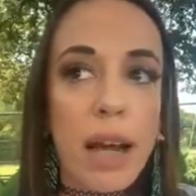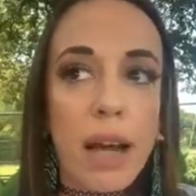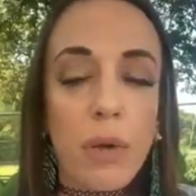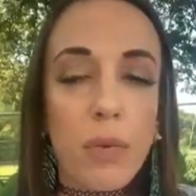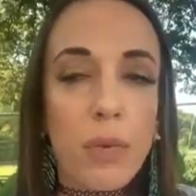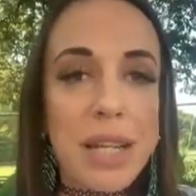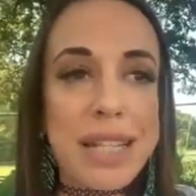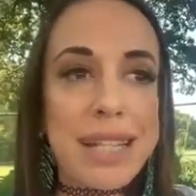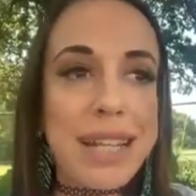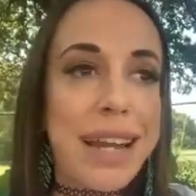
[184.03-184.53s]
I don't
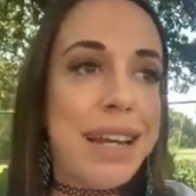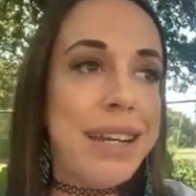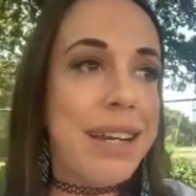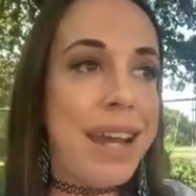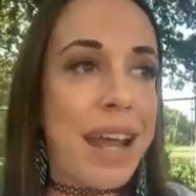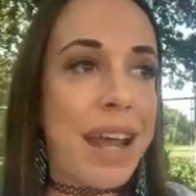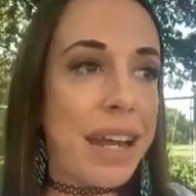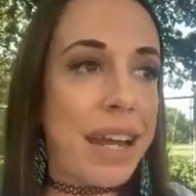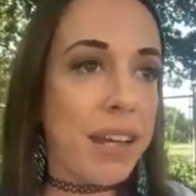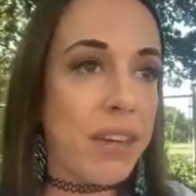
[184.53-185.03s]
want to say a
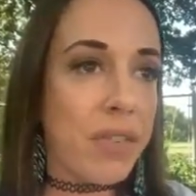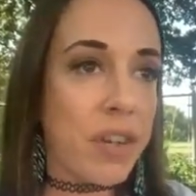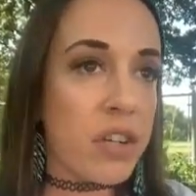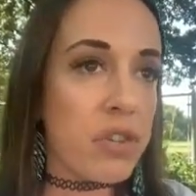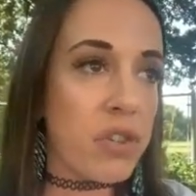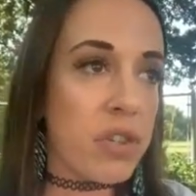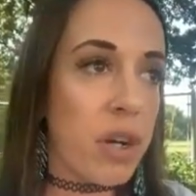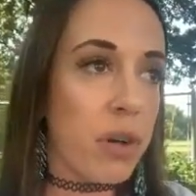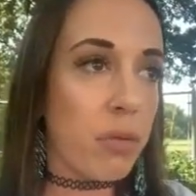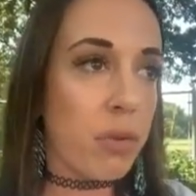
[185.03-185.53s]
negative because
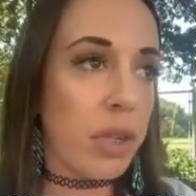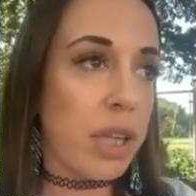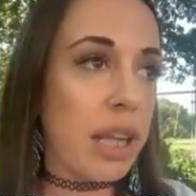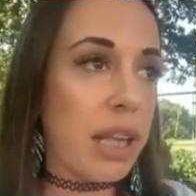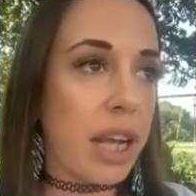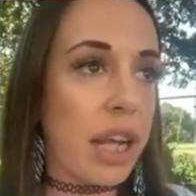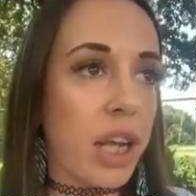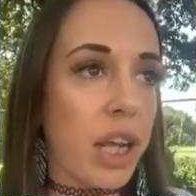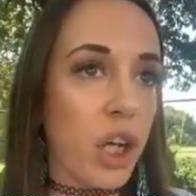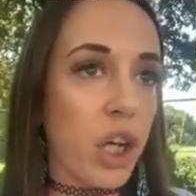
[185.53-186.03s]
there's not really
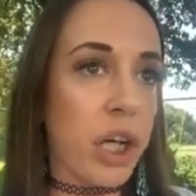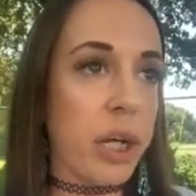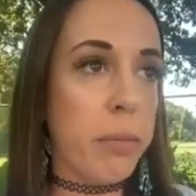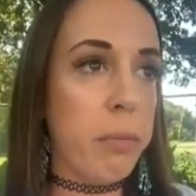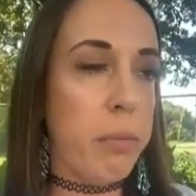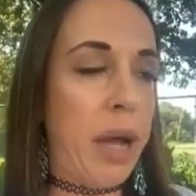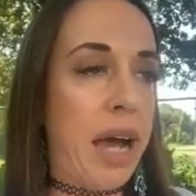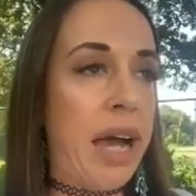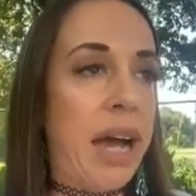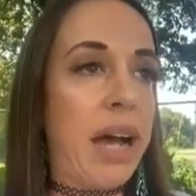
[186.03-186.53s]
like good
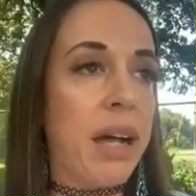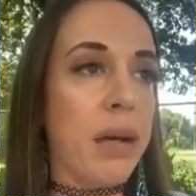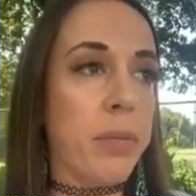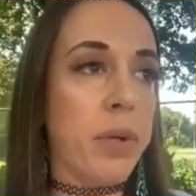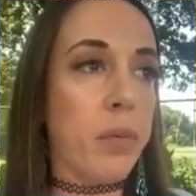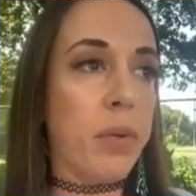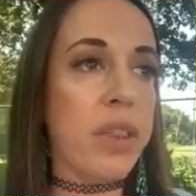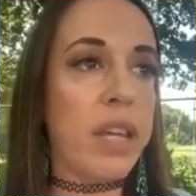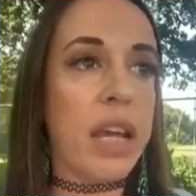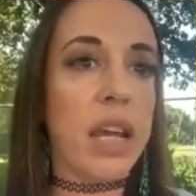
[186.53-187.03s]
and bad,
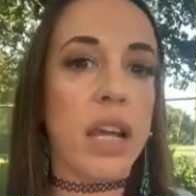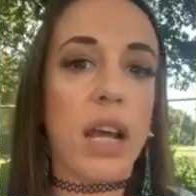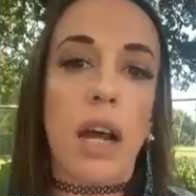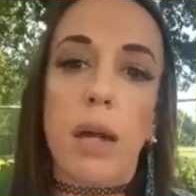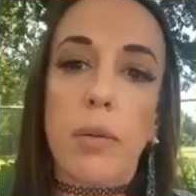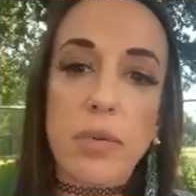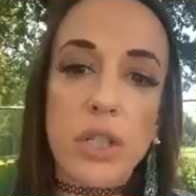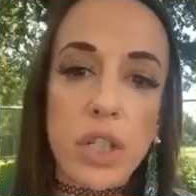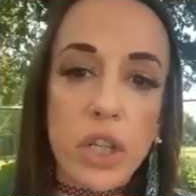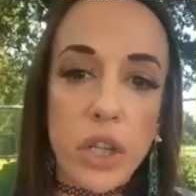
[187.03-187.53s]
but when they
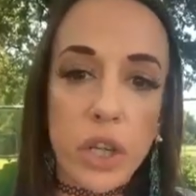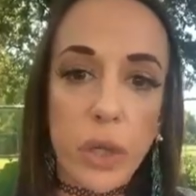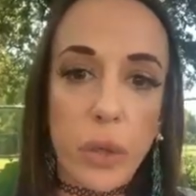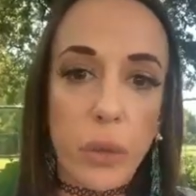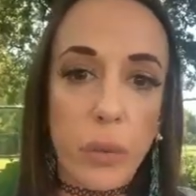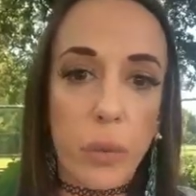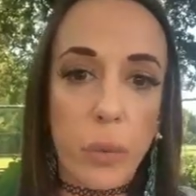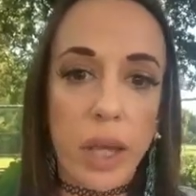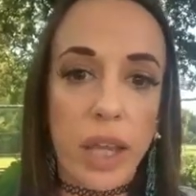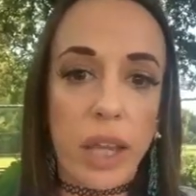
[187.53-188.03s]
come to
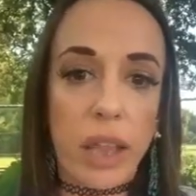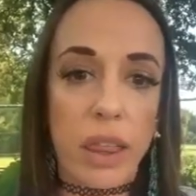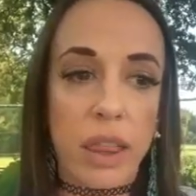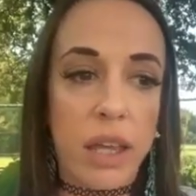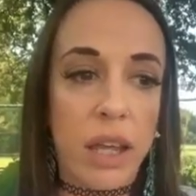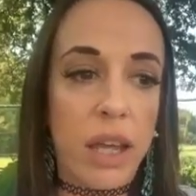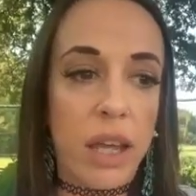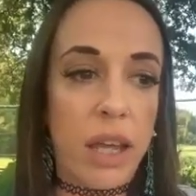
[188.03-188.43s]
you with